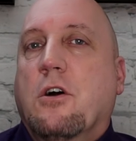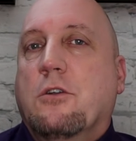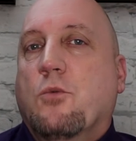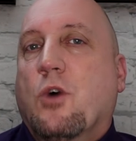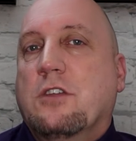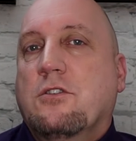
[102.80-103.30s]

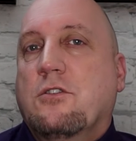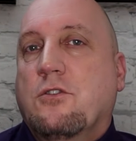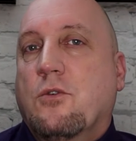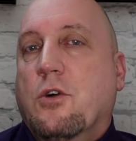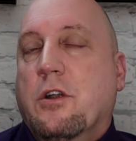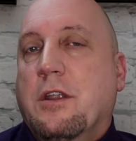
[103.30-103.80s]
on what
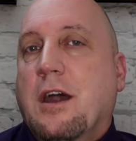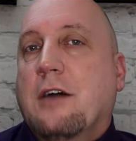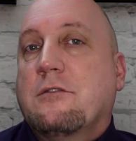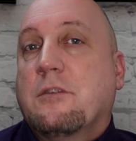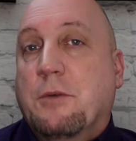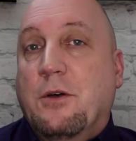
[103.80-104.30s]
you're
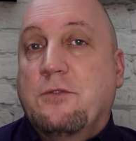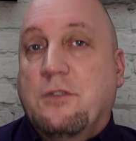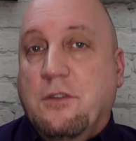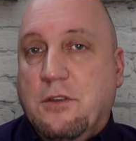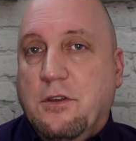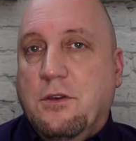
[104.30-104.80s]
not
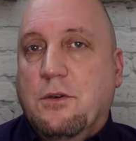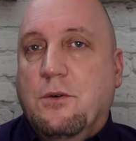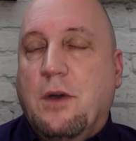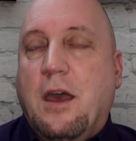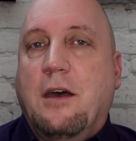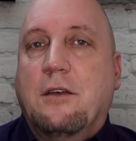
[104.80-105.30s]
supposed to
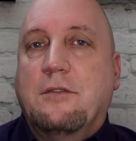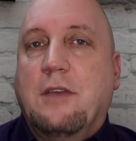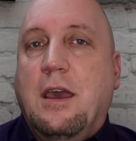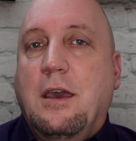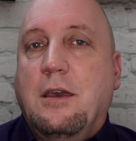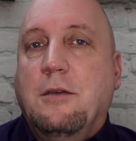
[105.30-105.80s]
do as
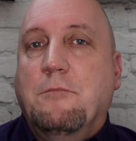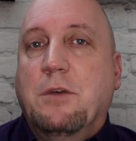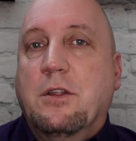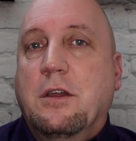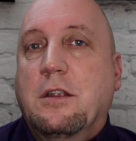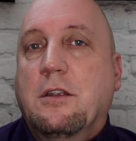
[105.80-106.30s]
a
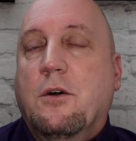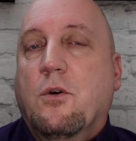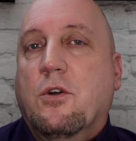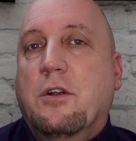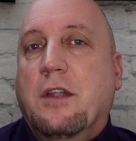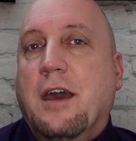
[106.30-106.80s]
billing
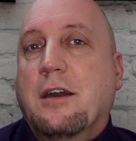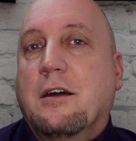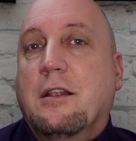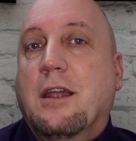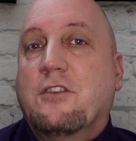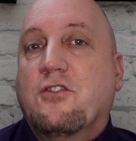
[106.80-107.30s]
or debt
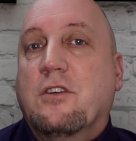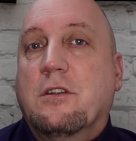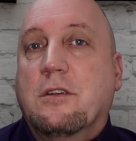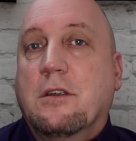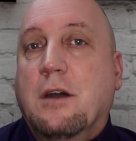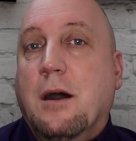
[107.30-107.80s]

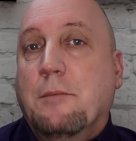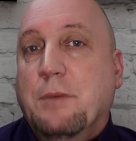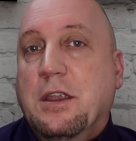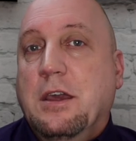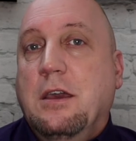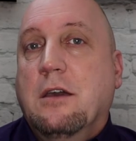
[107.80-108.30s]
collection
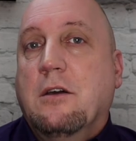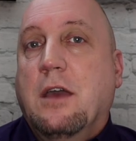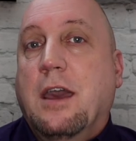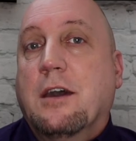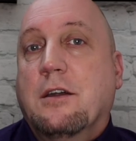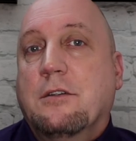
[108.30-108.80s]
company
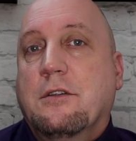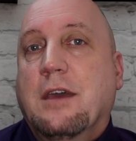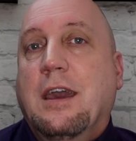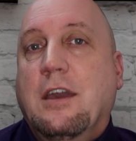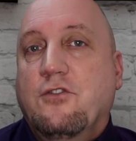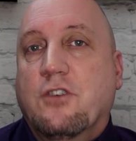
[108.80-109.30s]
and
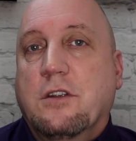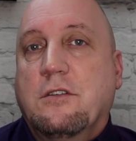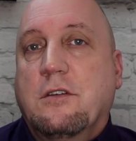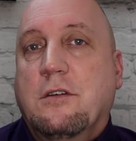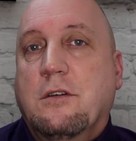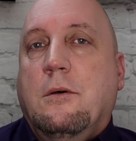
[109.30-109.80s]

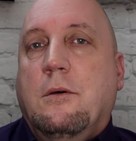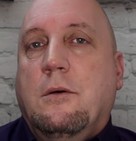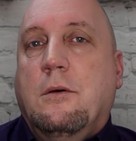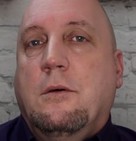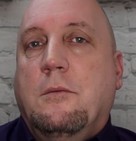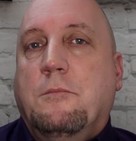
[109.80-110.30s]
agent.
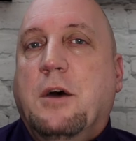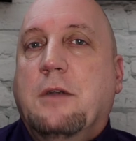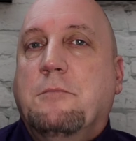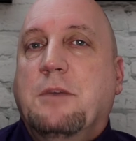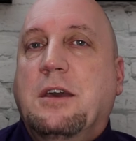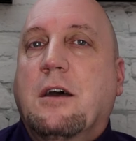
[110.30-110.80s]

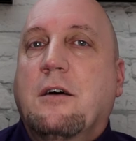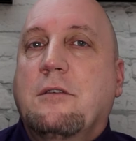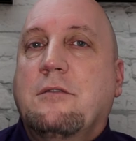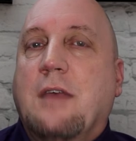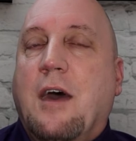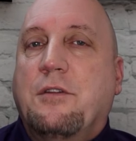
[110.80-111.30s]
But
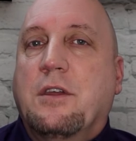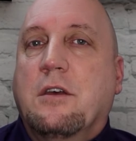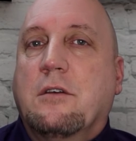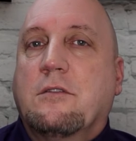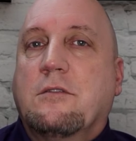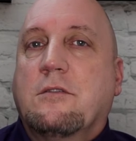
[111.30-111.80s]
because
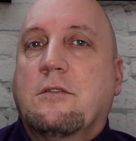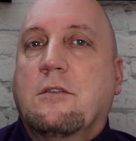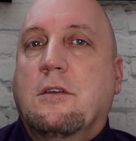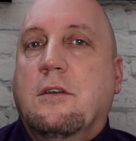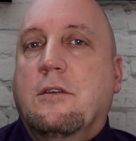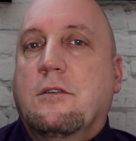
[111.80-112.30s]
ethics
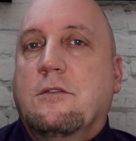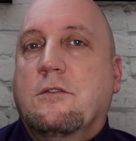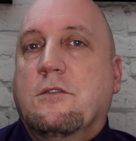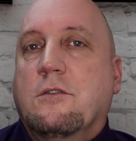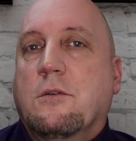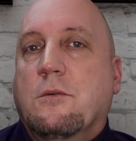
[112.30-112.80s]

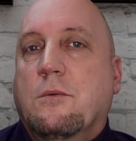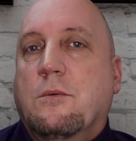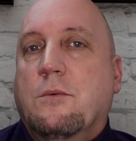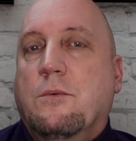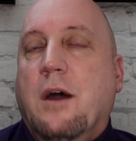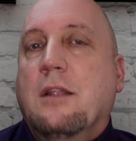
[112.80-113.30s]
is
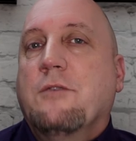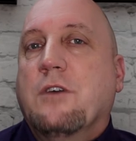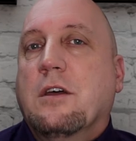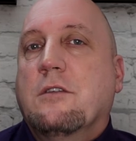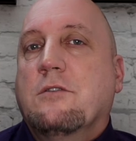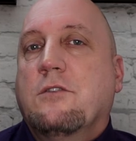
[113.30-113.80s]

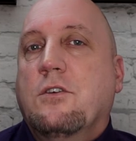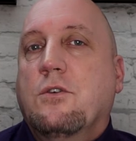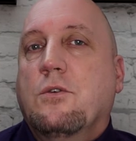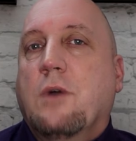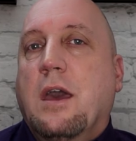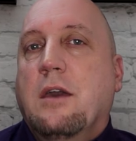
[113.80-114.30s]
relevant
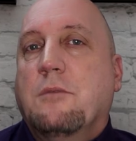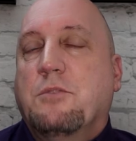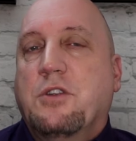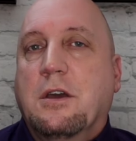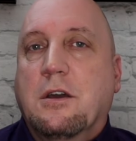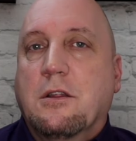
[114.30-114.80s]
to a
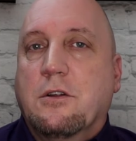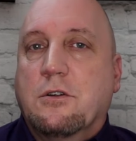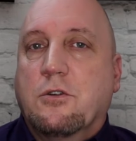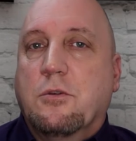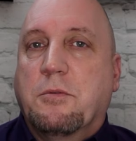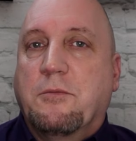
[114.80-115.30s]
particular
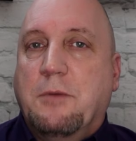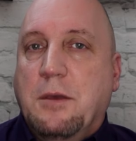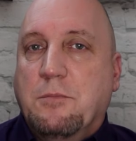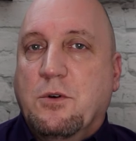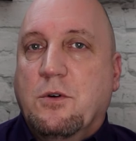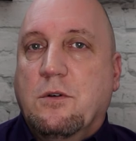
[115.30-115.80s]
group of
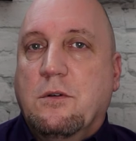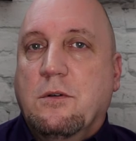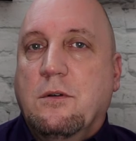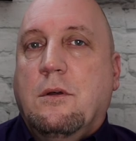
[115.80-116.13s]
people,